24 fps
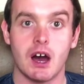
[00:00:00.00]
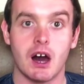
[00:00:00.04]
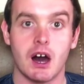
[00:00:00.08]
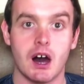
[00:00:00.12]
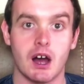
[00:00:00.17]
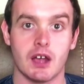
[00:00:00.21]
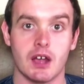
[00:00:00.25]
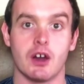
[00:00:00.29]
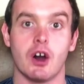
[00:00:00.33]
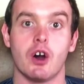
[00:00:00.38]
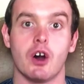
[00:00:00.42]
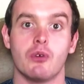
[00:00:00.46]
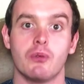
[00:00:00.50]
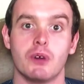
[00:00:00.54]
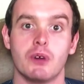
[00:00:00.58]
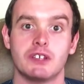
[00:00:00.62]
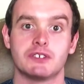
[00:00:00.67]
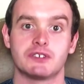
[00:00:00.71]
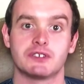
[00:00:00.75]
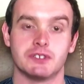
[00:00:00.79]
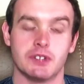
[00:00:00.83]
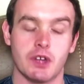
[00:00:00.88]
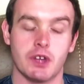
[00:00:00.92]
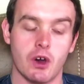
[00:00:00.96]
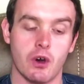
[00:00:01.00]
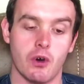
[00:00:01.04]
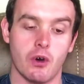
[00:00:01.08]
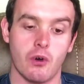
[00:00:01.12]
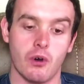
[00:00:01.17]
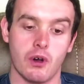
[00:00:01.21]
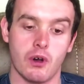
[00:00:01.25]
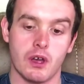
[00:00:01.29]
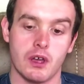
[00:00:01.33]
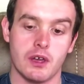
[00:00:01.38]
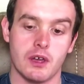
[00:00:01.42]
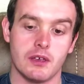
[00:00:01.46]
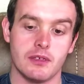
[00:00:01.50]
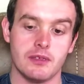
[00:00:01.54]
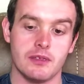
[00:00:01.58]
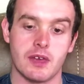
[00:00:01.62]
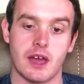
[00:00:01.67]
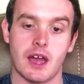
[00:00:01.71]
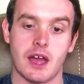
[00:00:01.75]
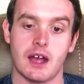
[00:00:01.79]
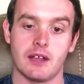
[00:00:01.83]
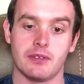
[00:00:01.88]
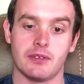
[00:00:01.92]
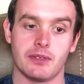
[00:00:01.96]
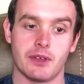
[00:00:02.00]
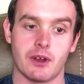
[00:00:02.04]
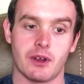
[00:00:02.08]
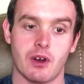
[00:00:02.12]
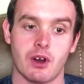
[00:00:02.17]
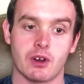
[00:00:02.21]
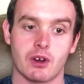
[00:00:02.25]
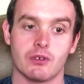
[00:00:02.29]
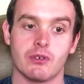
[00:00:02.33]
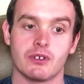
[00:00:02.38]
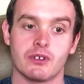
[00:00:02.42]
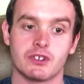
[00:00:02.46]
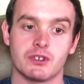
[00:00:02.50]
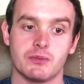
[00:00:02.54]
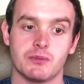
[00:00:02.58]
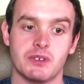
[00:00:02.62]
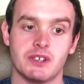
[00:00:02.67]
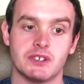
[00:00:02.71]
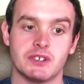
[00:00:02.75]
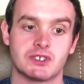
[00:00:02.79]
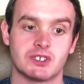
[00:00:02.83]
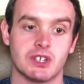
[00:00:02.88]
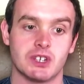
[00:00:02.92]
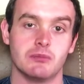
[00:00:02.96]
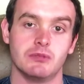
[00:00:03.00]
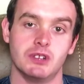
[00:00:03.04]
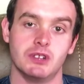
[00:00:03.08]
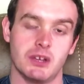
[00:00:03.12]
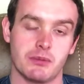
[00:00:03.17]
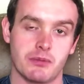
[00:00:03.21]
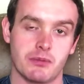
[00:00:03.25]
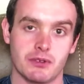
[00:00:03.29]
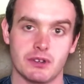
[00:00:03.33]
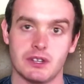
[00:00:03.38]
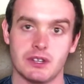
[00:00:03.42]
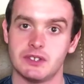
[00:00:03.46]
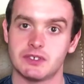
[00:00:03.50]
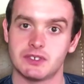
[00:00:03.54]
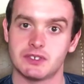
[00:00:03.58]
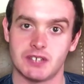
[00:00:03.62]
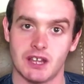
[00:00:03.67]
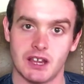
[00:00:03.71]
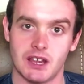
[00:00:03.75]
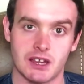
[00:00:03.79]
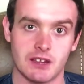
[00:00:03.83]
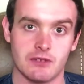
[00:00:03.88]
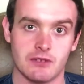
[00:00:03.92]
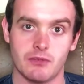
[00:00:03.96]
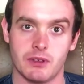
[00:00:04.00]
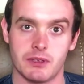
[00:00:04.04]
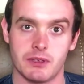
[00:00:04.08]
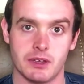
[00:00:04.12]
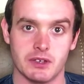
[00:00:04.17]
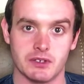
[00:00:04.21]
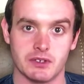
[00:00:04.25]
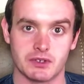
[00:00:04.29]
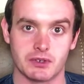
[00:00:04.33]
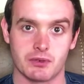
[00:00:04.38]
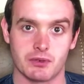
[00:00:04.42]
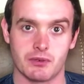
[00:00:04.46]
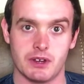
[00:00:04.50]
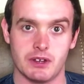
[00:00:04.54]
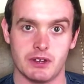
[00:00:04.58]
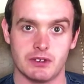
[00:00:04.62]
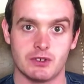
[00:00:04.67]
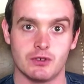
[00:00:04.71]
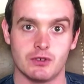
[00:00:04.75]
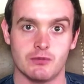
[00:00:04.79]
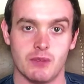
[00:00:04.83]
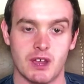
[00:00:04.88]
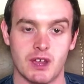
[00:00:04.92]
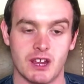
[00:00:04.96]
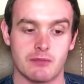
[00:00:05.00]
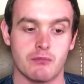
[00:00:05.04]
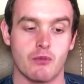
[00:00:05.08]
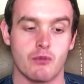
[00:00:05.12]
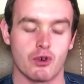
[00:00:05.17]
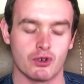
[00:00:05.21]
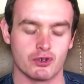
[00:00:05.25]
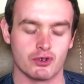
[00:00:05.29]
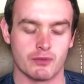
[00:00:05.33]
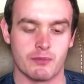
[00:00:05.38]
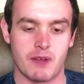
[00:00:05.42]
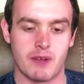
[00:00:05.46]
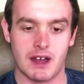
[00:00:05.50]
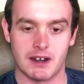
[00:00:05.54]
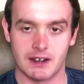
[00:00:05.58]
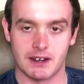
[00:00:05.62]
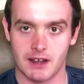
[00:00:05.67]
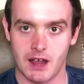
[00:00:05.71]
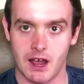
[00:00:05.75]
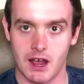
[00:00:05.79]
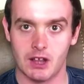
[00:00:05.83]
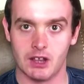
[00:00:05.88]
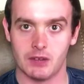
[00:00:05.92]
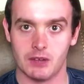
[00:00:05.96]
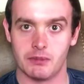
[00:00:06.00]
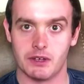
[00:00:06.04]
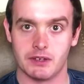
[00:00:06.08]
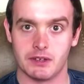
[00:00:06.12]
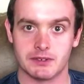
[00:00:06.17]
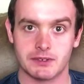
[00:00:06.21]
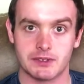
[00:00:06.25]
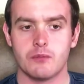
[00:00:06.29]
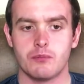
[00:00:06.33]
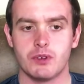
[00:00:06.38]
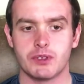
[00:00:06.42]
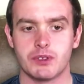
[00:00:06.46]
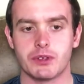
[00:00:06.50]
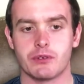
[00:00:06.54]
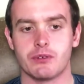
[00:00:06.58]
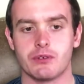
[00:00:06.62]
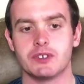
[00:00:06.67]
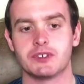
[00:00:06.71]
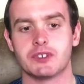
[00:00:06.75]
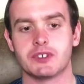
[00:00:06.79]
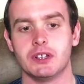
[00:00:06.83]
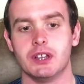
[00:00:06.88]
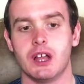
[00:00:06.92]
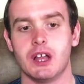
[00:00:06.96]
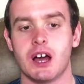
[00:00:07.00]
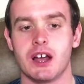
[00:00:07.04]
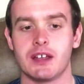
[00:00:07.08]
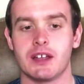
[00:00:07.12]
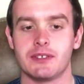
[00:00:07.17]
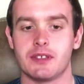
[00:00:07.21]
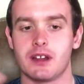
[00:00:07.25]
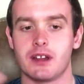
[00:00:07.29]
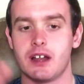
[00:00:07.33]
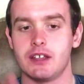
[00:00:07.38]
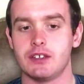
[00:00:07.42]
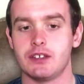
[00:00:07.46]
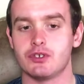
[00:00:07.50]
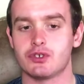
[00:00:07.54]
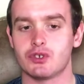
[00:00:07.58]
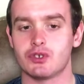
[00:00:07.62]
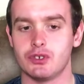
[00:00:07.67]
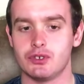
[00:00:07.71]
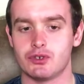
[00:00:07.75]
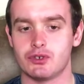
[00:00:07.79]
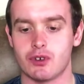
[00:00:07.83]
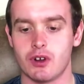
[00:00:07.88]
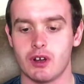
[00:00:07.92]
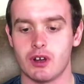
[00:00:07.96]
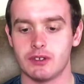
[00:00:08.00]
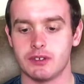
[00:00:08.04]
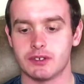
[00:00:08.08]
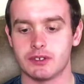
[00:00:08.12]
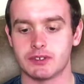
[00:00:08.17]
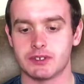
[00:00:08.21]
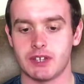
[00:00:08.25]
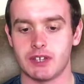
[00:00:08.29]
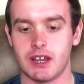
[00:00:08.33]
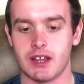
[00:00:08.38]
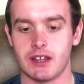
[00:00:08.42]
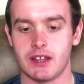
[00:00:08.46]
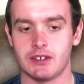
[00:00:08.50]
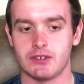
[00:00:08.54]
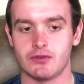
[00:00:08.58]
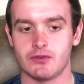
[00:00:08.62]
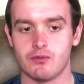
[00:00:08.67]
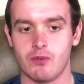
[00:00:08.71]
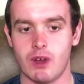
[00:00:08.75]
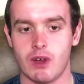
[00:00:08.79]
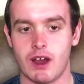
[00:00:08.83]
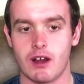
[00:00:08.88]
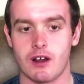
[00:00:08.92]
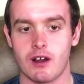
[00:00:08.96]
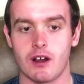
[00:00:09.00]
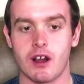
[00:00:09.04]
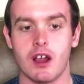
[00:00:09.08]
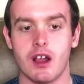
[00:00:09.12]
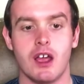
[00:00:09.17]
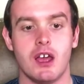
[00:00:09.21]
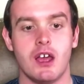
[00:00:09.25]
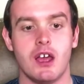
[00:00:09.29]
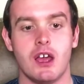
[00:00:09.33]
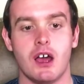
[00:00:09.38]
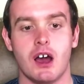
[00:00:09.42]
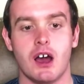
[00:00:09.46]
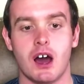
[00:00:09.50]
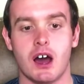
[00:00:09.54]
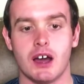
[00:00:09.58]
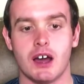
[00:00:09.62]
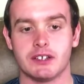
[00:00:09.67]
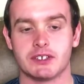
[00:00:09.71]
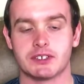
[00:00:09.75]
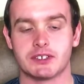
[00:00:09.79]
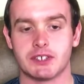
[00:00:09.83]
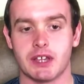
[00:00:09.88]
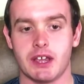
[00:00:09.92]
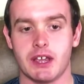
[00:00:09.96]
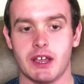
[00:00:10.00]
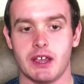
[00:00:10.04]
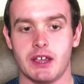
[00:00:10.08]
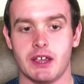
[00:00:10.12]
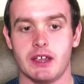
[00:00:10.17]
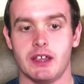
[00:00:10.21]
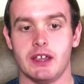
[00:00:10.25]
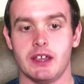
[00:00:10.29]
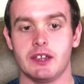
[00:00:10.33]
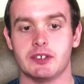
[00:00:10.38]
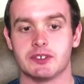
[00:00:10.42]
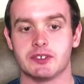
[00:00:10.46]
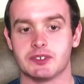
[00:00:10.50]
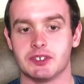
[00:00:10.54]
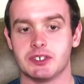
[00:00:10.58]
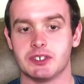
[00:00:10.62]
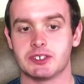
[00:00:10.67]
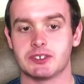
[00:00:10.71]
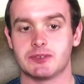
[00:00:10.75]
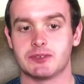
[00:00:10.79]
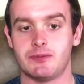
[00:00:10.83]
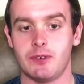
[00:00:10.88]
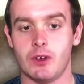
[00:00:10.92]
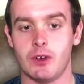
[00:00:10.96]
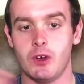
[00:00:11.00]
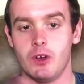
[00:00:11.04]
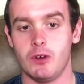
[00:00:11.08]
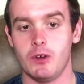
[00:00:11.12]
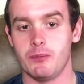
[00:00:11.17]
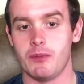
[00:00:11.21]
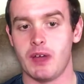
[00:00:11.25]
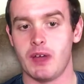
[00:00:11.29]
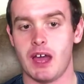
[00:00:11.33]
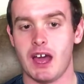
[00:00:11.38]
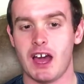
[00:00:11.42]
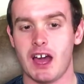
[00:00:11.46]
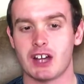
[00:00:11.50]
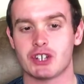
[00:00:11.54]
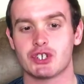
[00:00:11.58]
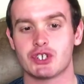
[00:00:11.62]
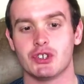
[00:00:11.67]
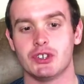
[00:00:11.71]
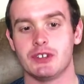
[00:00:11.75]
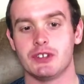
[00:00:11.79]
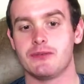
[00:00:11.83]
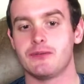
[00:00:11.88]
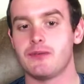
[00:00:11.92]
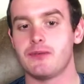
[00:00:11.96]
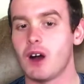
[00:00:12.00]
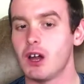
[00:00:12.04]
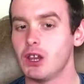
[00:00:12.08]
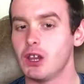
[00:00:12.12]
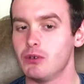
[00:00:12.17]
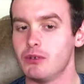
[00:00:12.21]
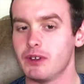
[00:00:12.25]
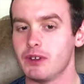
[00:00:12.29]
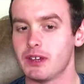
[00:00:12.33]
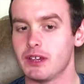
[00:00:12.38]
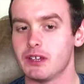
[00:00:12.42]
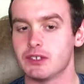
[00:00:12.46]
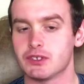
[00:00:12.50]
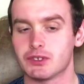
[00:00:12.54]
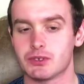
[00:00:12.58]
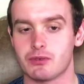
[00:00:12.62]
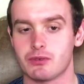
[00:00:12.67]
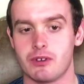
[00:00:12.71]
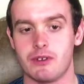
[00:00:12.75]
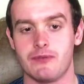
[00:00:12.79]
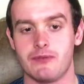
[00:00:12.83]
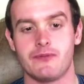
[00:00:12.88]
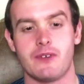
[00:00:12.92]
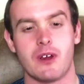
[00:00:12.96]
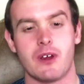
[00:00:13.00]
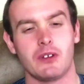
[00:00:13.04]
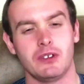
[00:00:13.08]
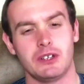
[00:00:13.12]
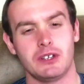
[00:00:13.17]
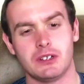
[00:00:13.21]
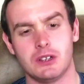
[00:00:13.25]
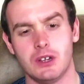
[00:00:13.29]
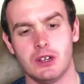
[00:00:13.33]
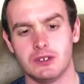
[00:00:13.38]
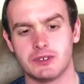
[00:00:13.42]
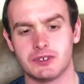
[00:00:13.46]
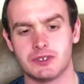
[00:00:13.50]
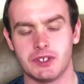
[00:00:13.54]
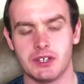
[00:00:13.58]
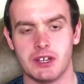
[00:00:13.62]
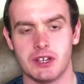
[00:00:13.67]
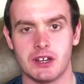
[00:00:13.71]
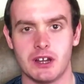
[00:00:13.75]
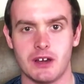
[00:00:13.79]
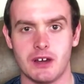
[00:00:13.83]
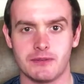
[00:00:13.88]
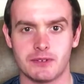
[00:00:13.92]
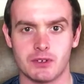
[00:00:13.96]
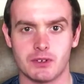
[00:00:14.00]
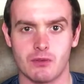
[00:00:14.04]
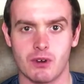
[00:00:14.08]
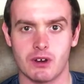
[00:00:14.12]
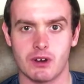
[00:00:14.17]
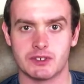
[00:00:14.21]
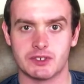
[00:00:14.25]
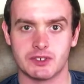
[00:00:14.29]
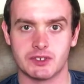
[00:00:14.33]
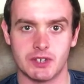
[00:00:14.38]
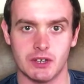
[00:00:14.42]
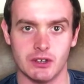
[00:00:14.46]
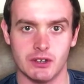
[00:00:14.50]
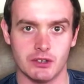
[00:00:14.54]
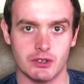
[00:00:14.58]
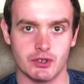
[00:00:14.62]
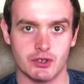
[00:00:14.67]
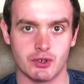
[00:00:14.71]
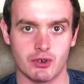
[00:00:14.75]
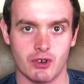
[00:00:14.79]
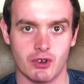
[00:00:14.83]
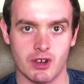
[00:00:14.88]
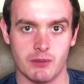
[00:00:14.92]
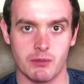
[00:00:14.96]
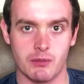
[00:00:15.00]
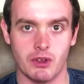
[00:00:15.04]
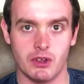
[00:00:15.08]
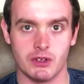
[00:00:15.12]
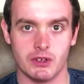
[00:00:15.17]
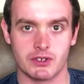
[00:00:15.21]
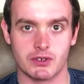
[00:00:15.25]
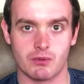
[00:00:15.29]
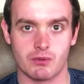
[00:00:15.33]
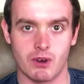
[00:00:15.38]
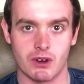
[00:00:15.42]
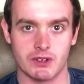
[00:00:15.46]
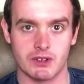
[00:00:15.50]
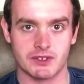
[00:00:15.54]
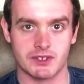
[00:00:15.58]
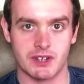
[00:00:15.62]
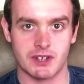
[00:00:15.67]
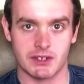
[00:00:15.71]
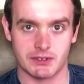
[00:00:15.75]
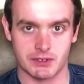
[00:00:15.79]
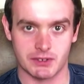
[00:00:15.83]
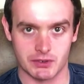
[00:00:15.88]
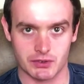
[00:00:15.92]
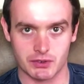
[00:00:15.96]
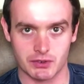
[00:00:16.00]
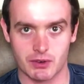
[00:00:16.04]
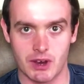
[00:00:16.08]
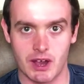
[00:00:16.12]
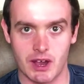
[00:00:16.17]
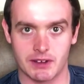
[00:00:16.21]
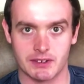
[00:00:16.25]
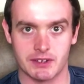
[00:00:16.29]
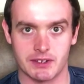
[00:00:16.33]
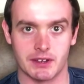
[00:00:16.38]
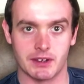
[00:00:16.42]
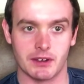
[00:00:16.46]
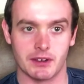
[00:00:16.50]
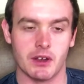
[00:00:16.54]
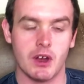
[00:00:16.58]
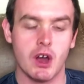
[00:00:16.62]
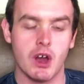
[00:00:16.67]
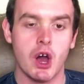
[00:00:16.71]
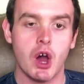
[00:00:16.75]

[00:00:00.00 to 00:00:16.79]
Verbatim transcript: I always know that there are going to be some liberties taken with history to make more dramatic elements. But there is a line that I usually draw in the sand where I say, is this film actually following history fairly closely enough to where it's still enjoyable and to where it's not distracting?